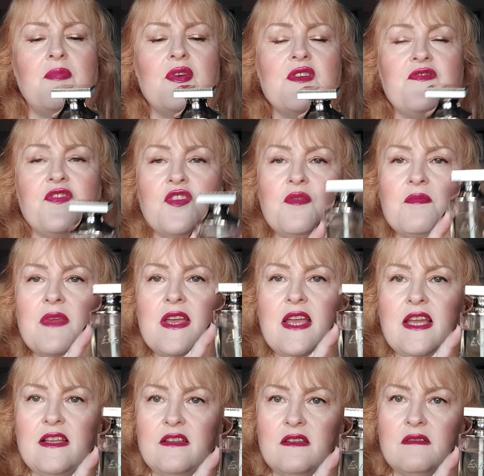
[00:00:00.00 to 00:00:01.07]
perfume
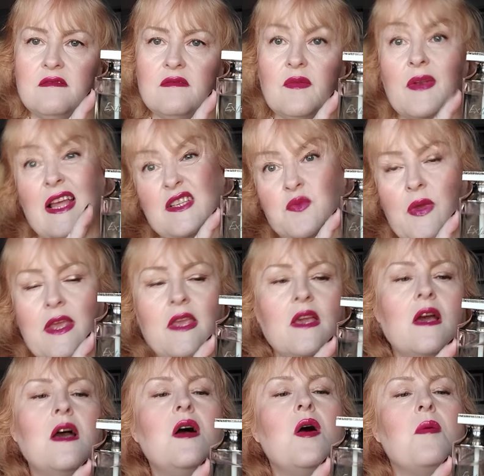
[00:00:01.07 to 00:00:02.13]
in last
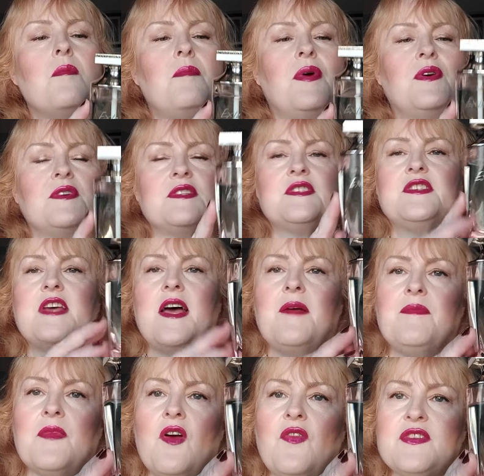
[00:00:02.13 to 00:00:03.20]
week, but
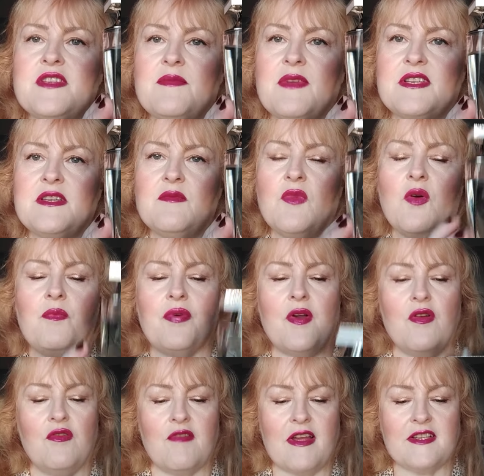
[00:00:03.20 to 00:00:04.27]
obviously I'm getting more
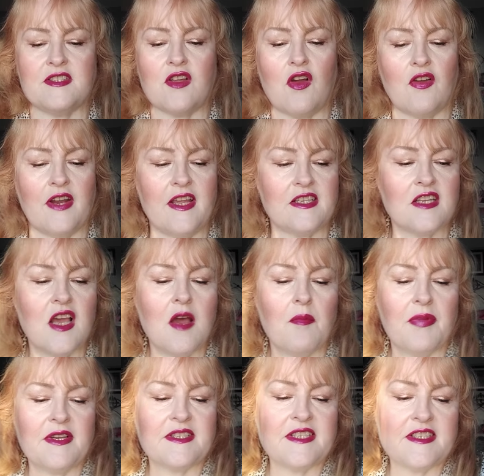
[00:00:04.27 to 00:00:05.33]
progress on it,
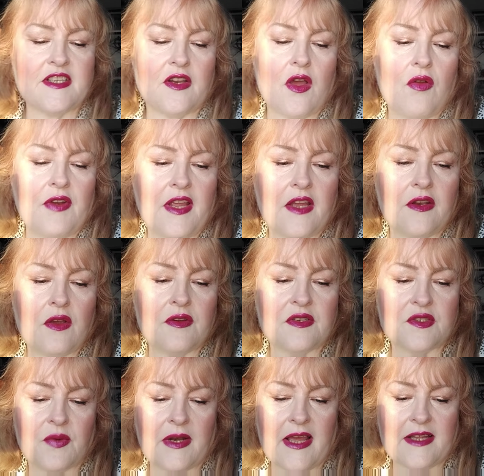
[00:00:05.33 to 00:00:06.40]
but it is only an Eau de
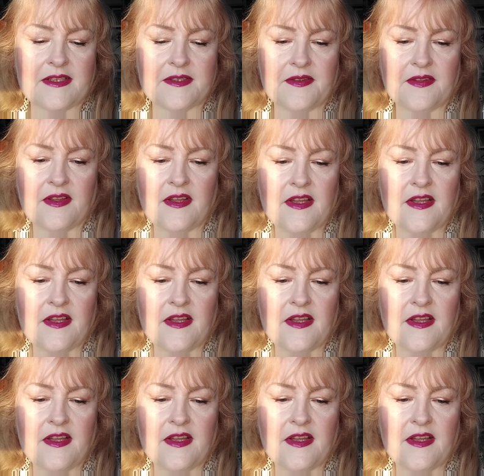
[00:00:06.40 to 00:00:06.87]
Toilette.